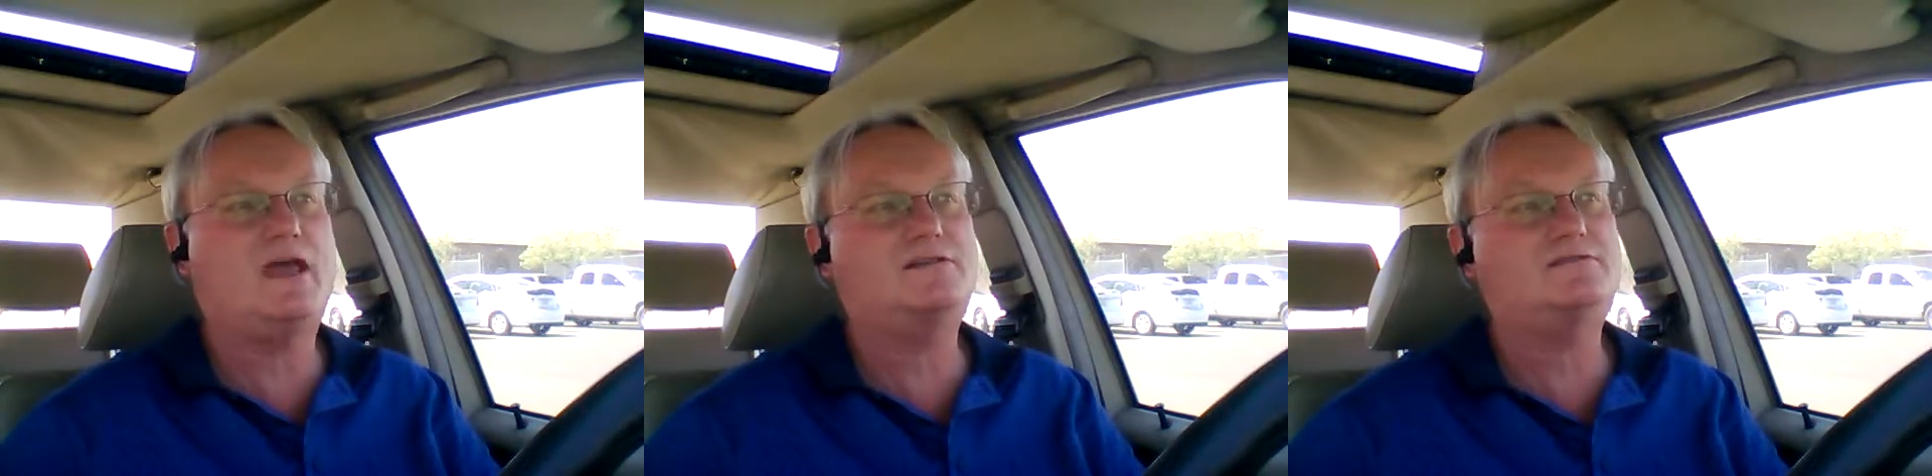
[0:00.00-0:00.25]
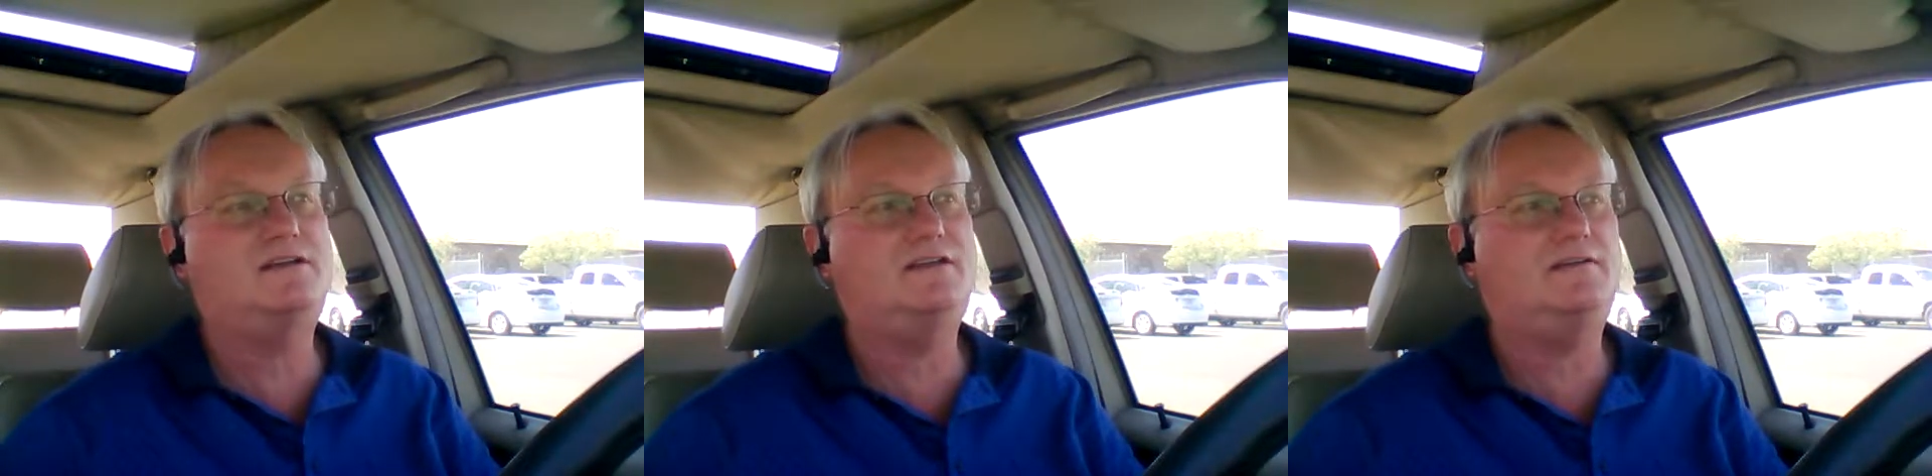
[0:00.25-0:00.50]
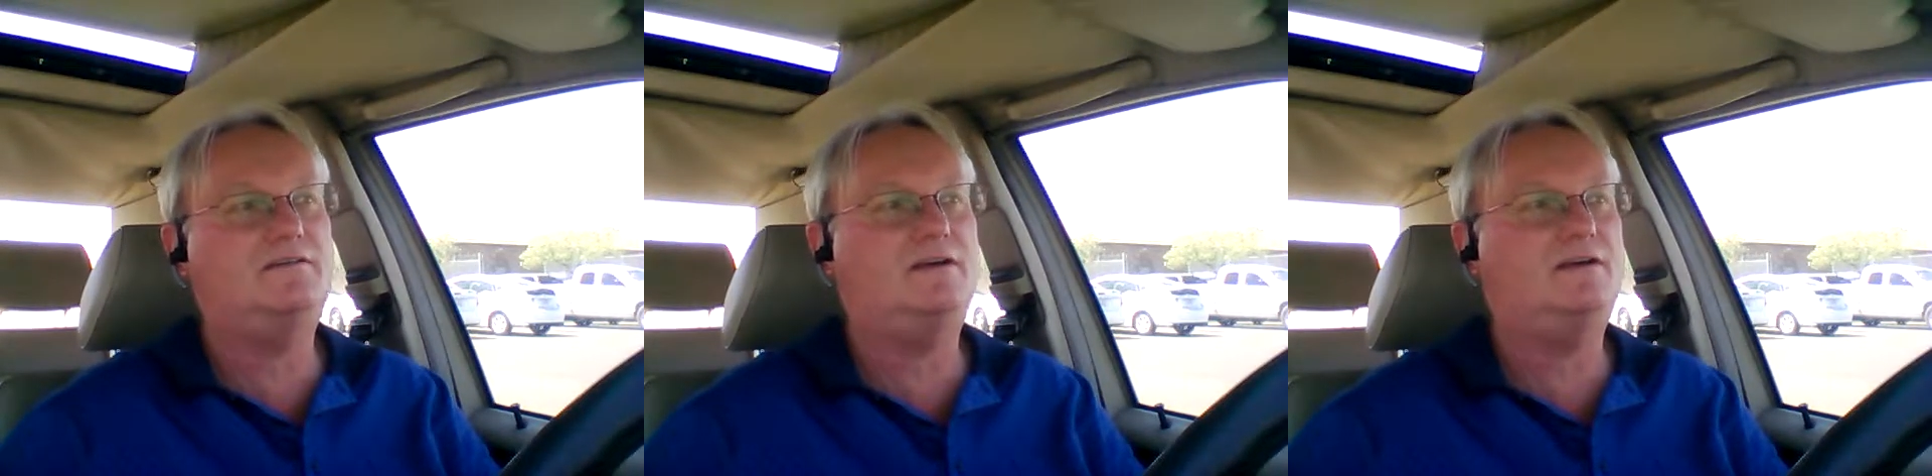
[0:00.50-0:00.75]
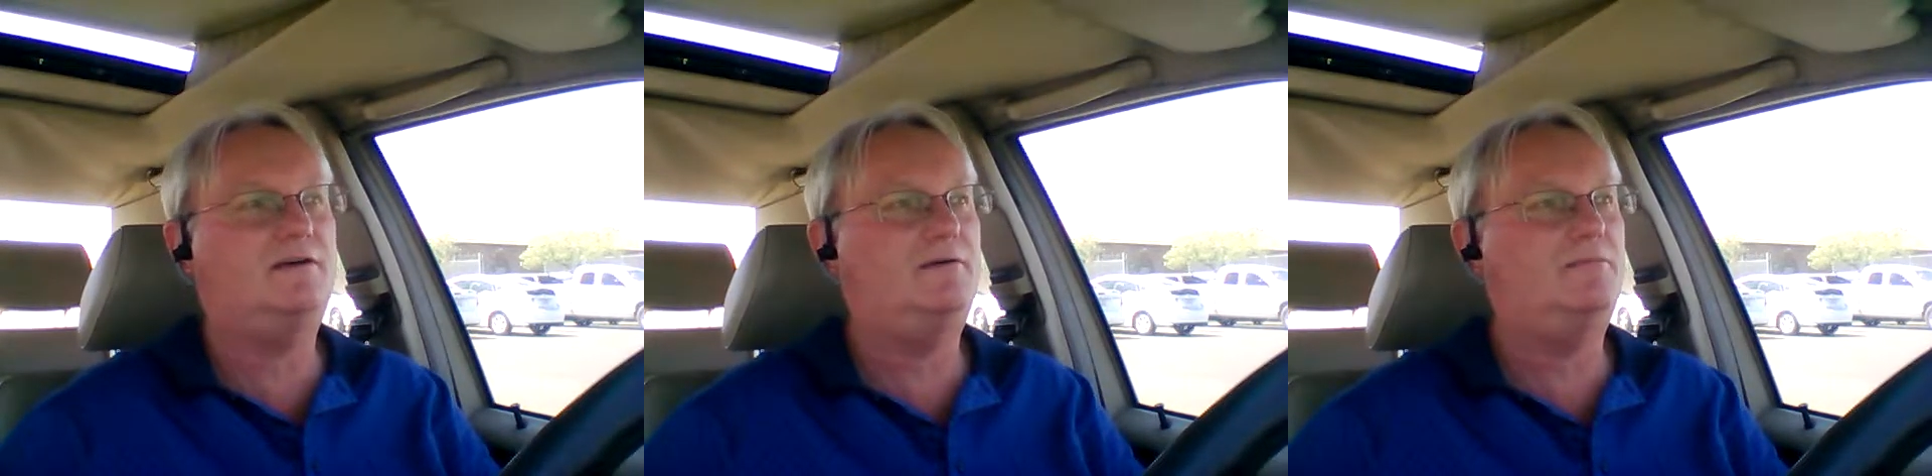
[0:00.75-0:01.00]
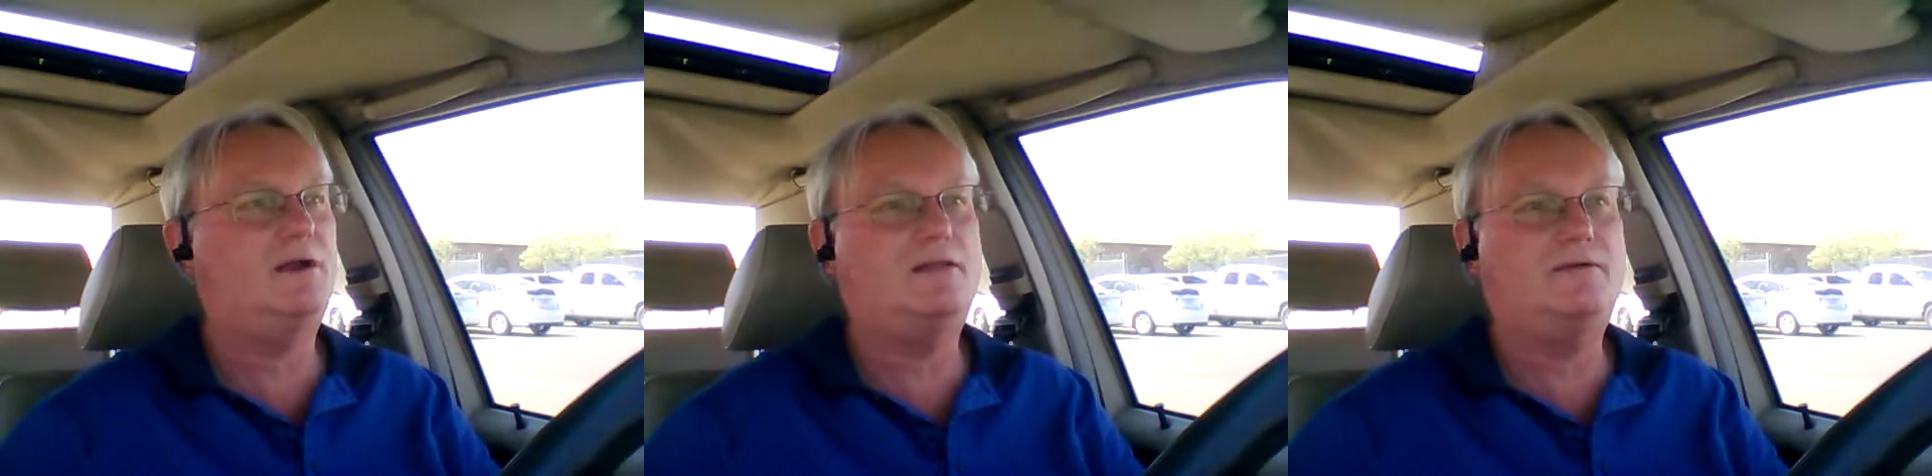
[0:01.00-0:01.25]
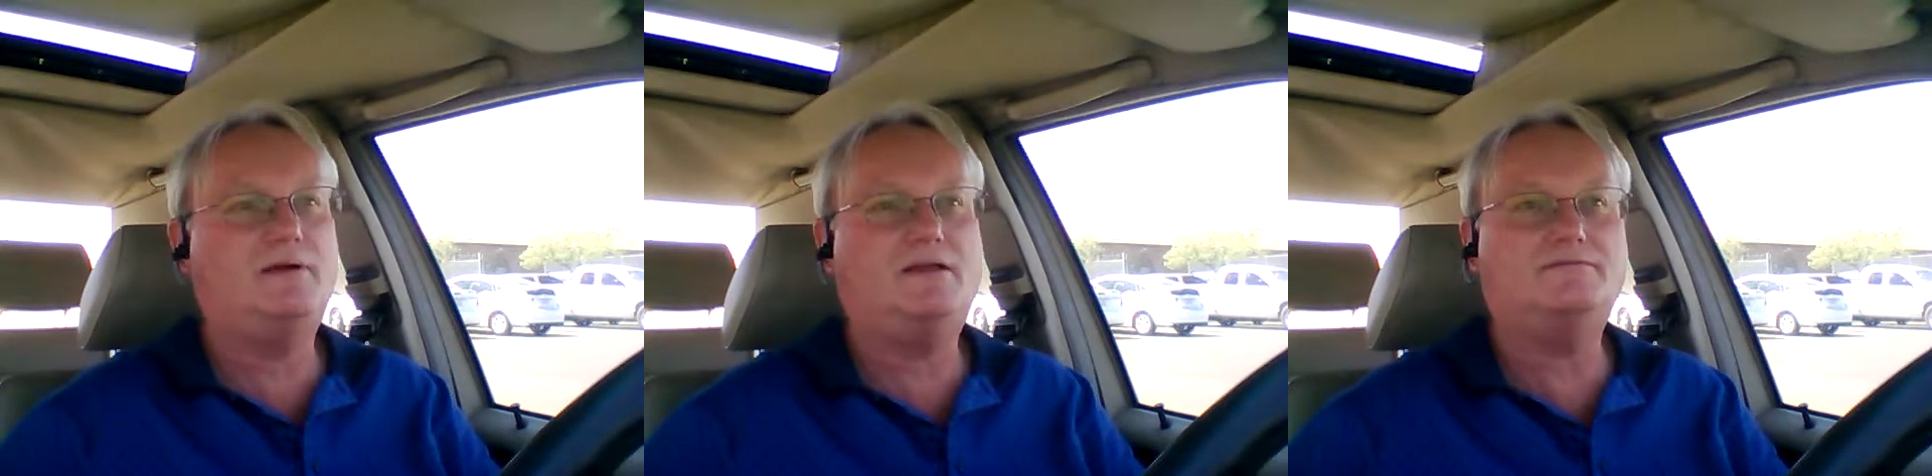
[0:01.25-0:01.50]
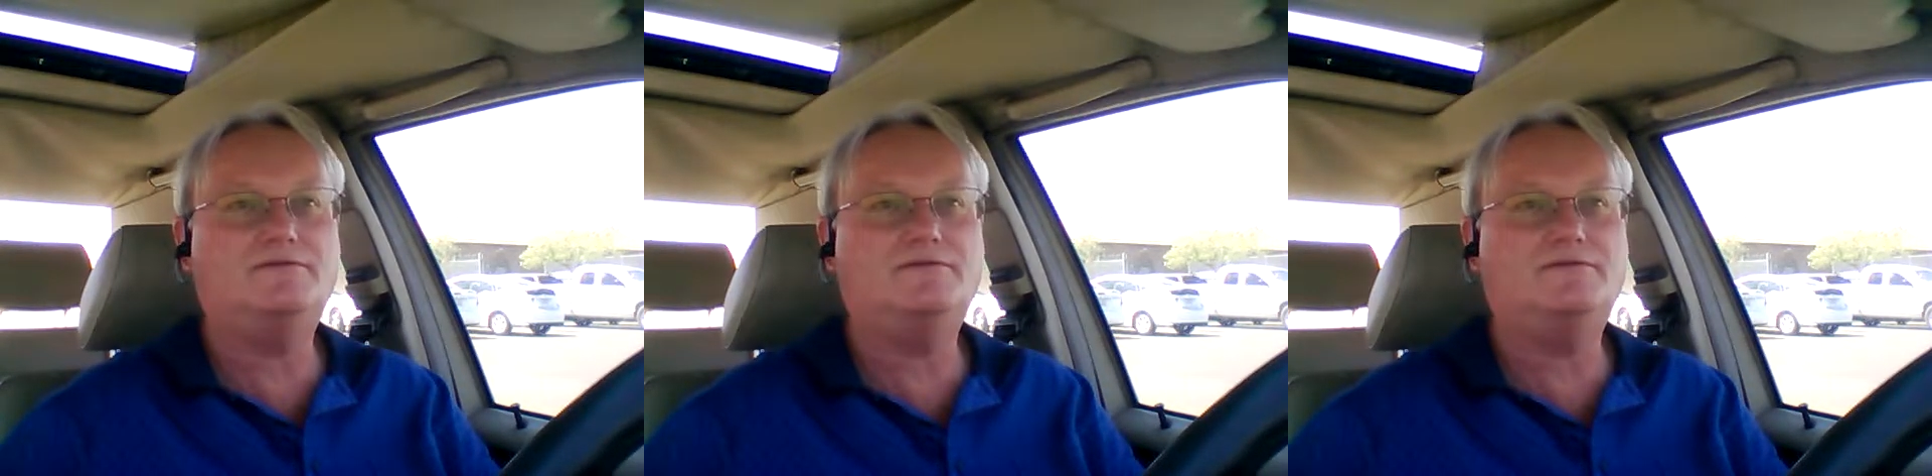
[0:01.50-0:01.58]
actually in probably about